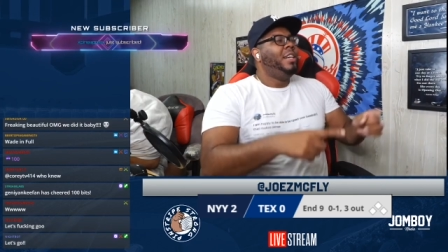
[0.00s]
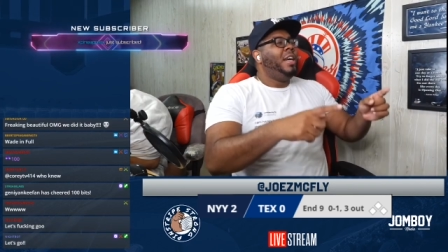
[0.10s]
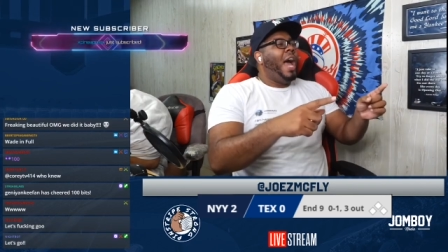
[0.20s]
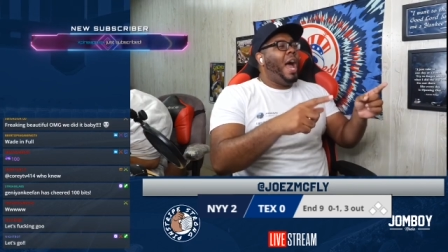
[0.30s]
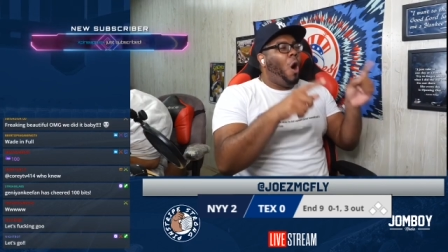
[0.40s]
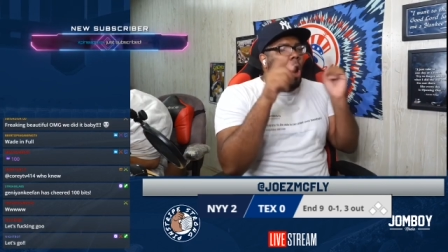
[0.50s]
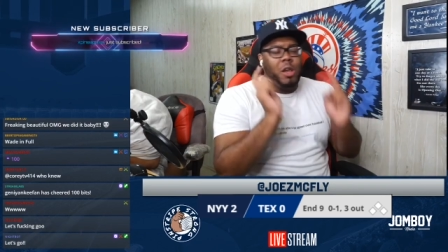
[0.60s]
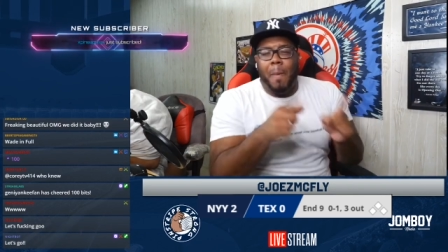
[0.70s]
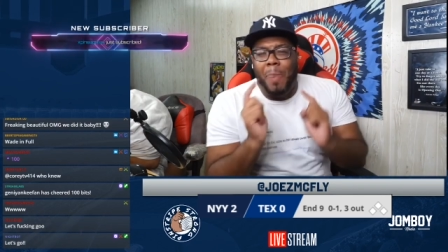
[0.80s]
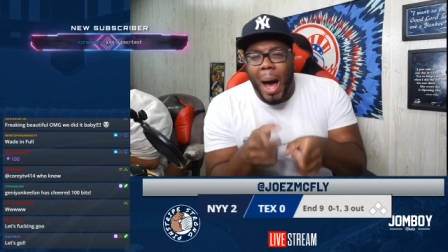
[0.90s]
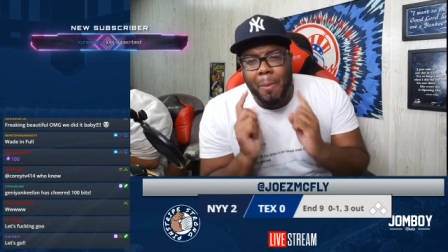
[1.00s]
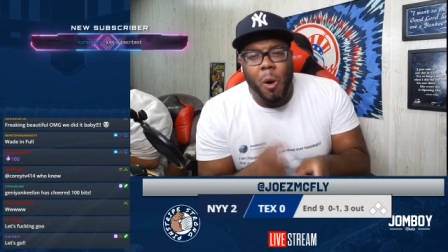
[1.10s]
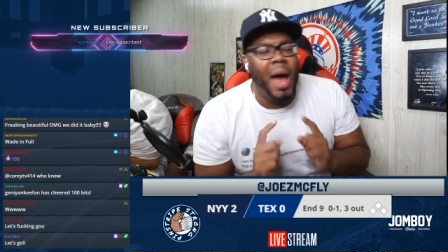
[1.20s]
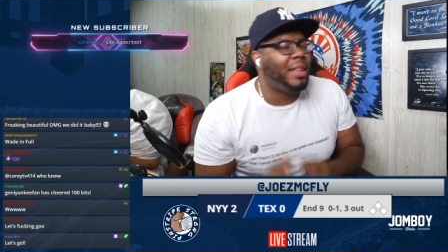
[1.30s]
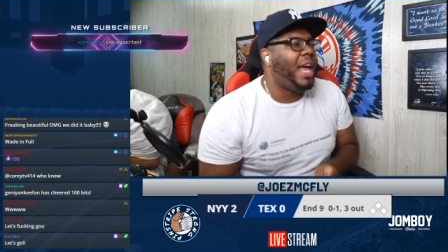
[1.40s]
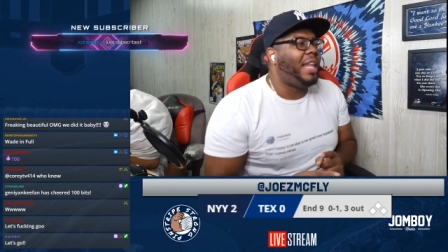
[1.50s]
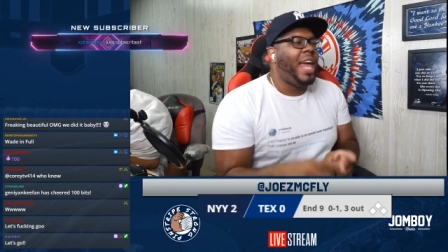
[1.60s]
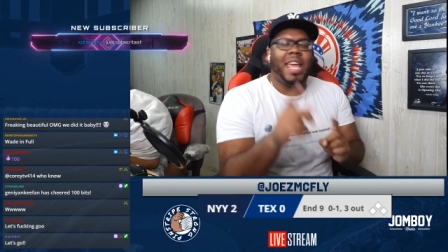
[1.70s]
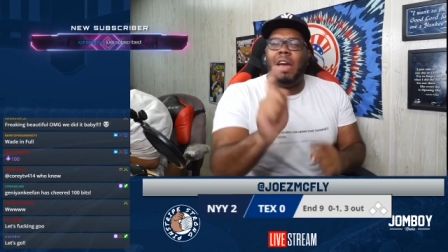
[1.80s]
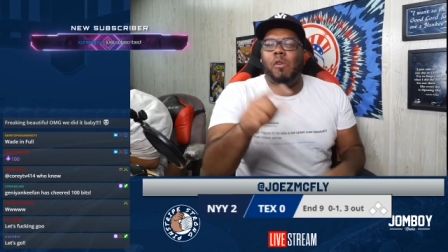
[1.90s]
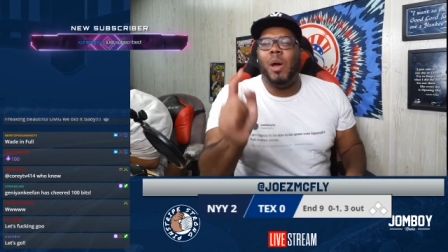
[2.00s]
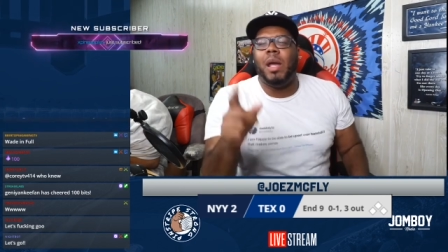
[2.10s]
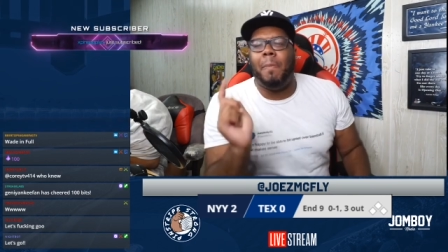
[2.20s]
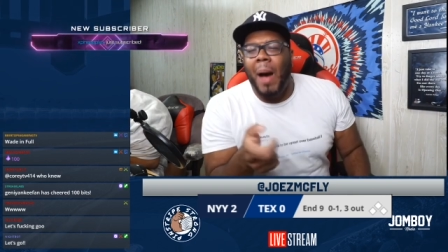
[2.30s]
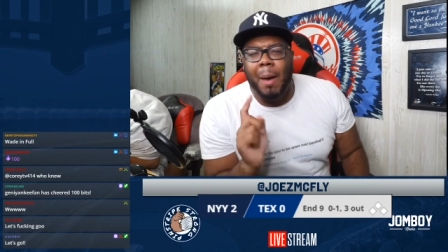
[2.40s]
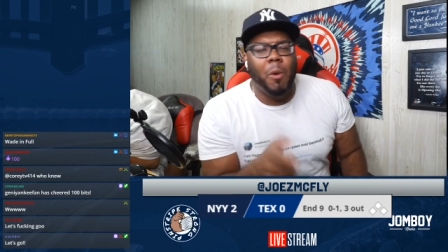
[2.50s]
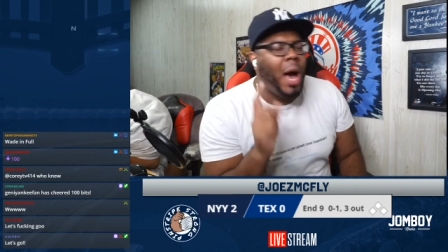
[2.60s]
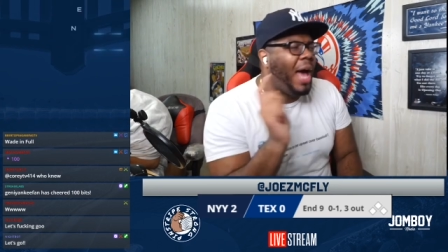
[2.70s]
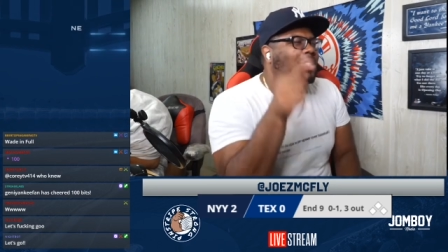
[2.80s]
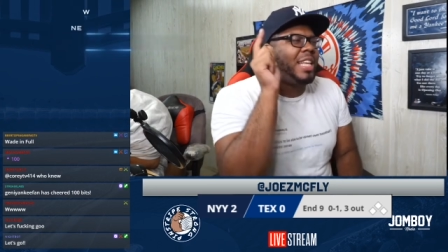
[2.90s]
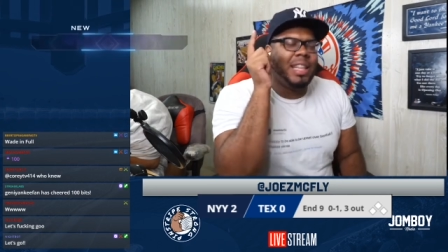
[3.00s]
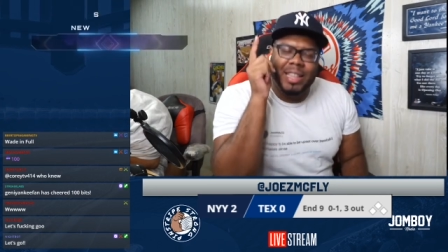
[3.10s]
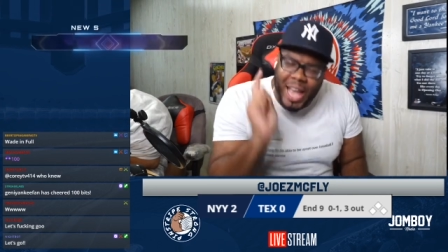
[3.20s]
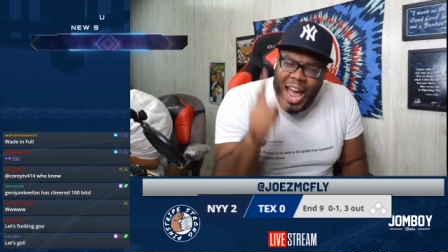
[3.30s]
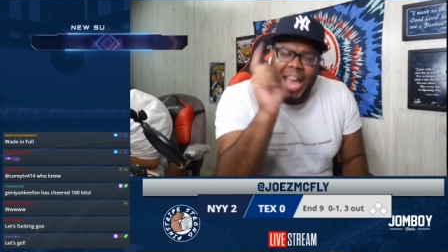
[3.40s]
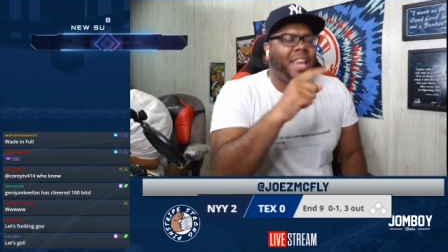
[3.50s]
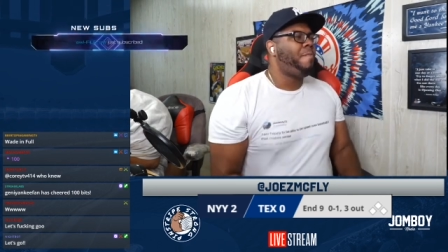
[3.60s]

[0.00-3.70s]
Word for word: And on your bobblehead day, they gave away your bobblehead today